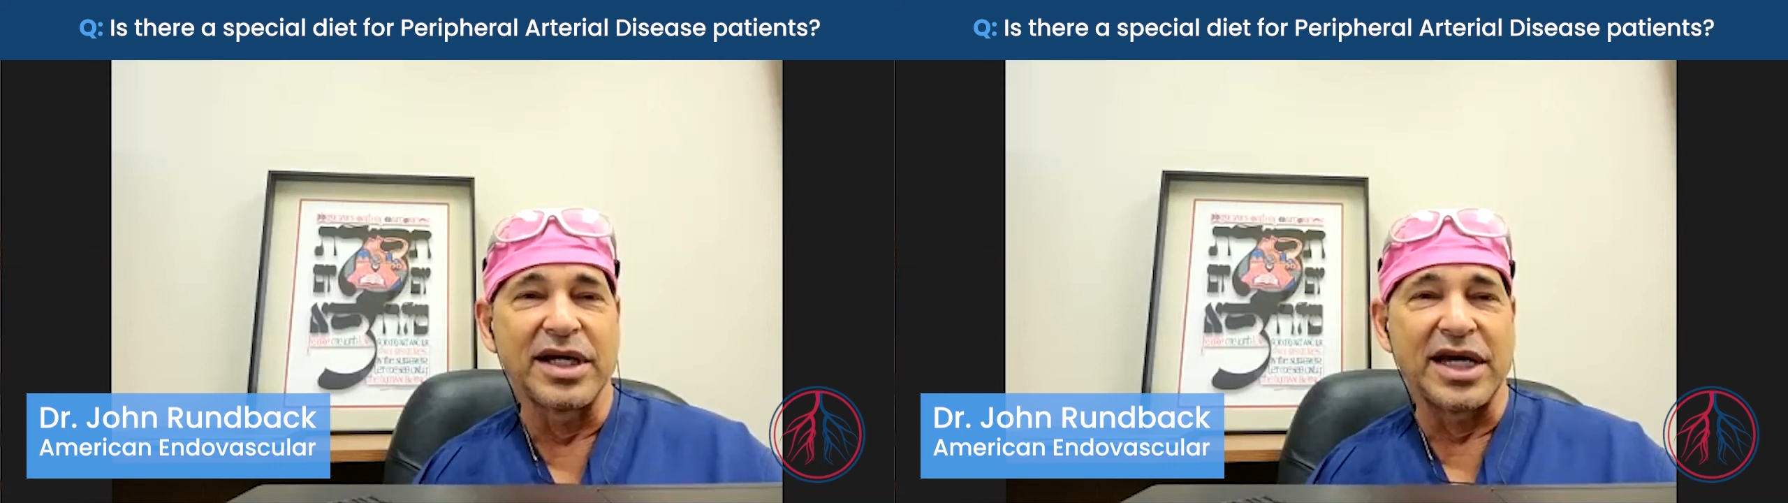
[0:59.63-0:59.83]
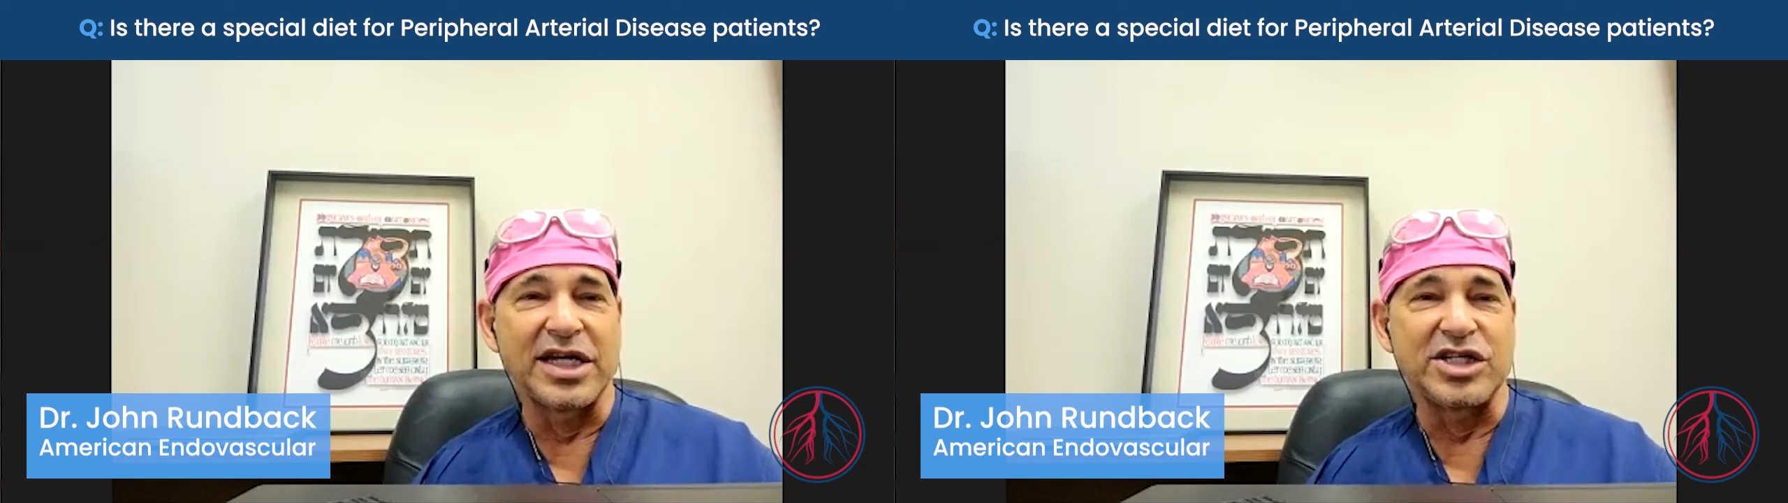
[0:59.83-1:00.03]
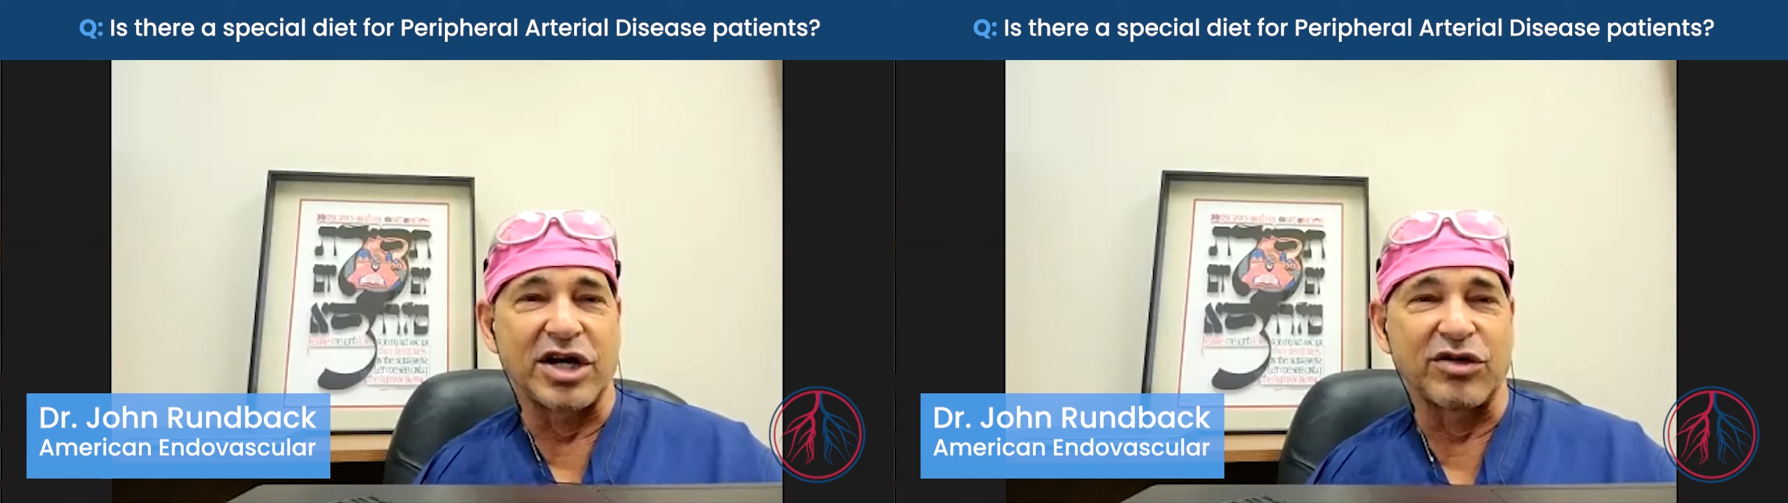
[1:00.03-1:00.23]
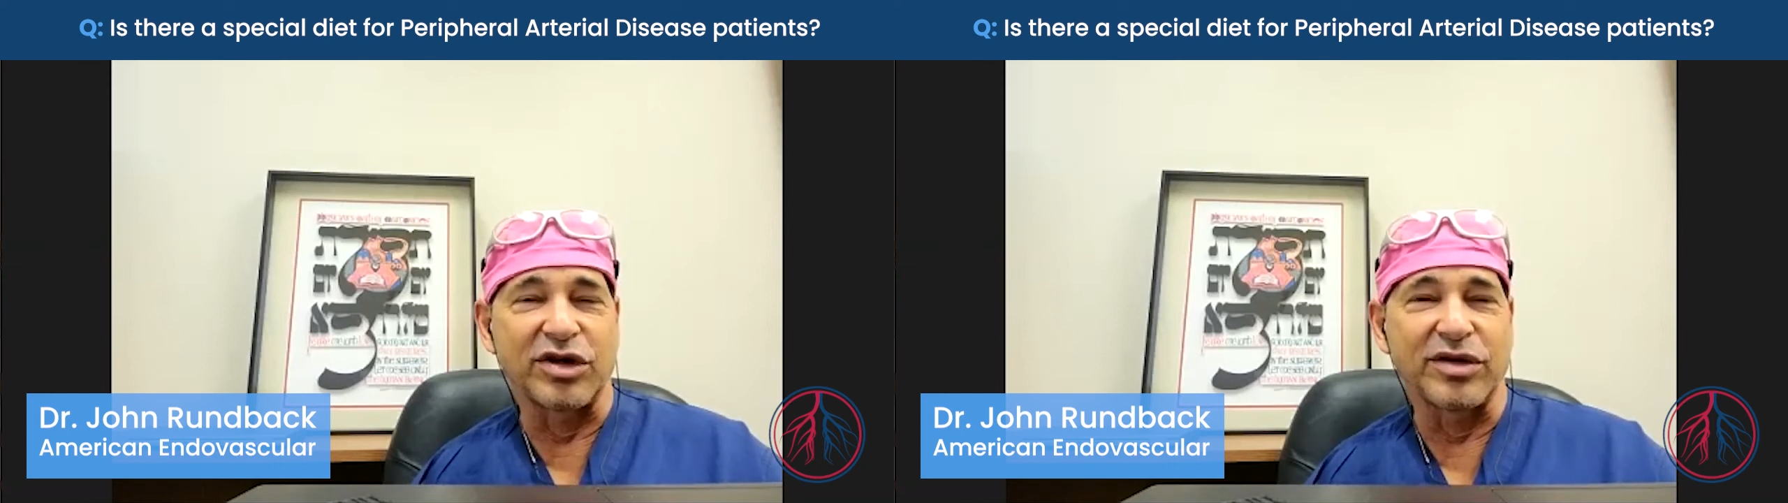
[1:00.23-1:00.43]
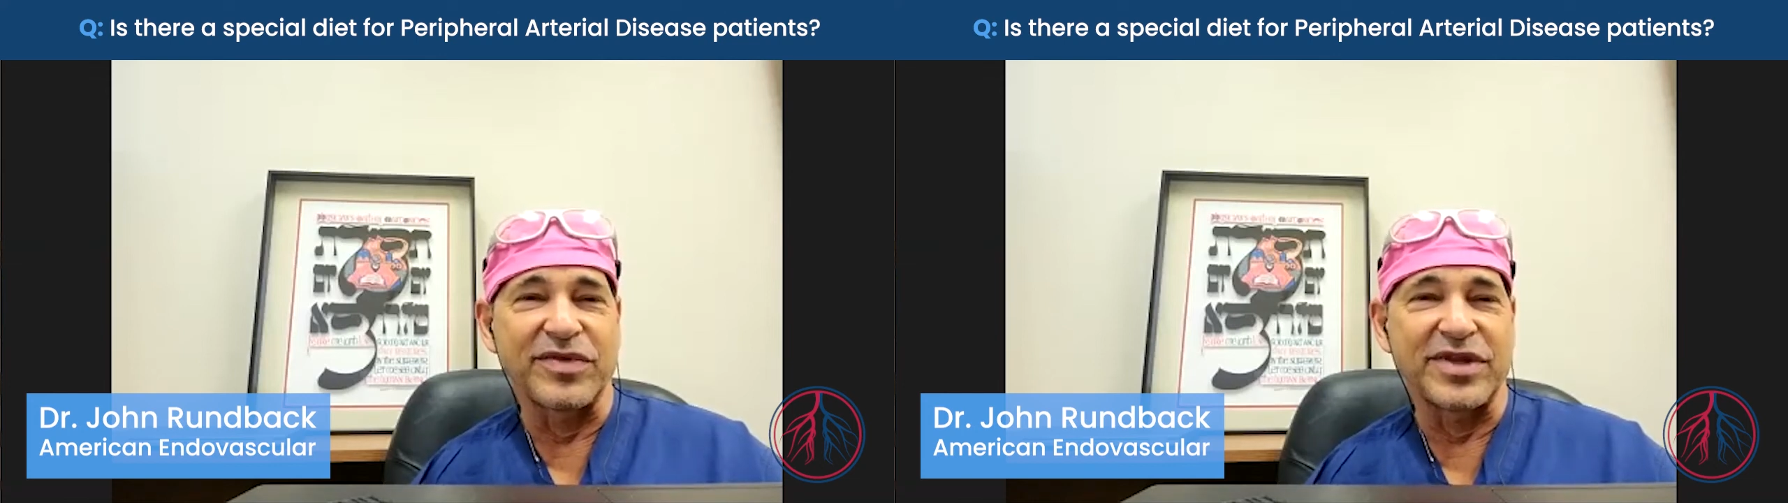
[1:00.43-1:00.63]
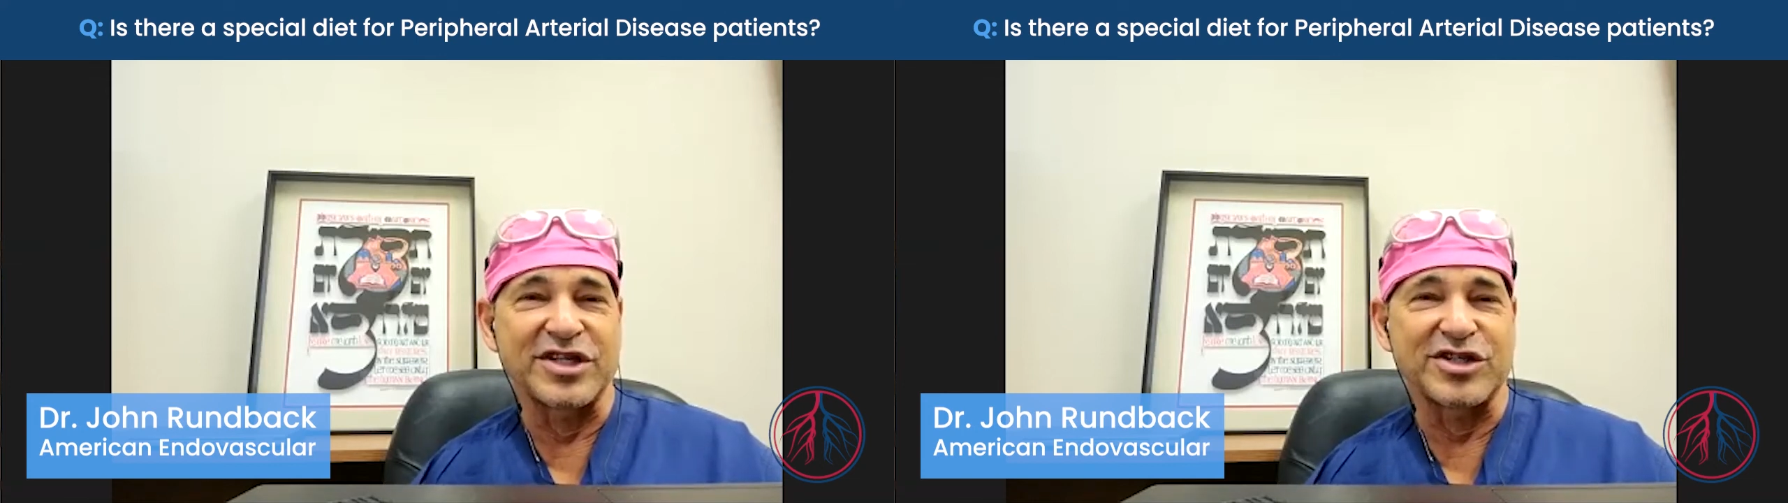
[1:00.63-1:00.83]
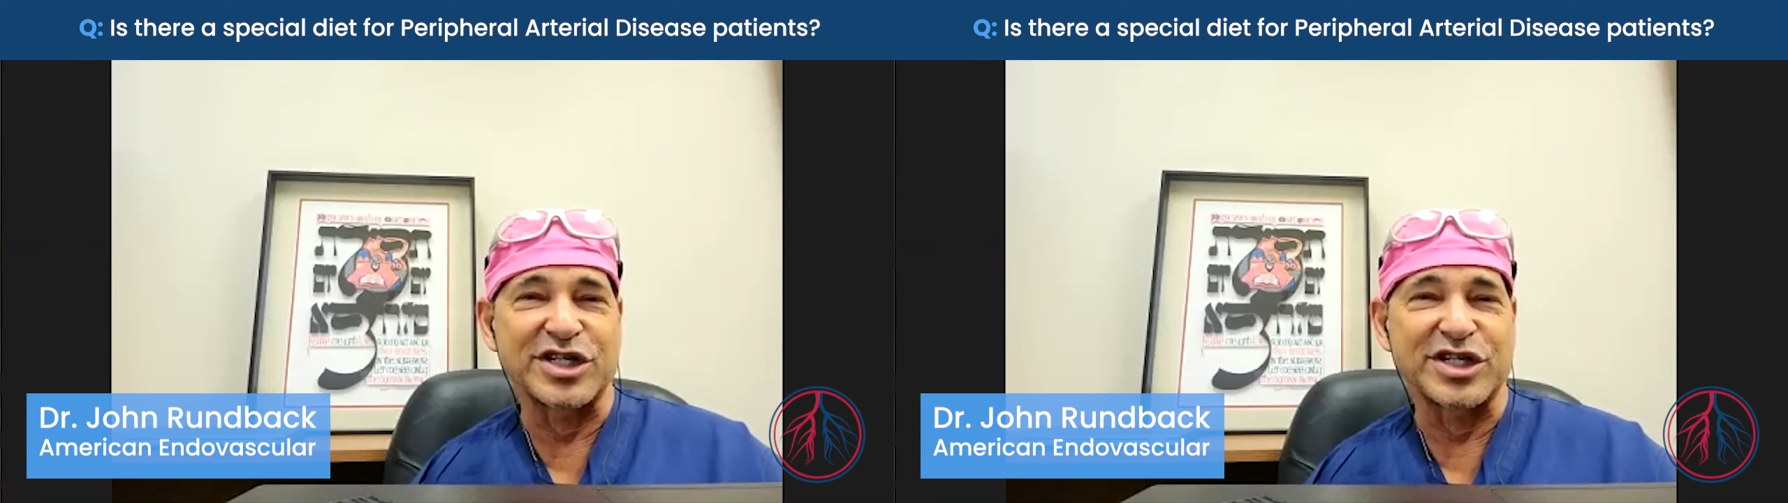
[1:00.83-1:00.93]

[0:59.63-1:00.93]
In general, there's an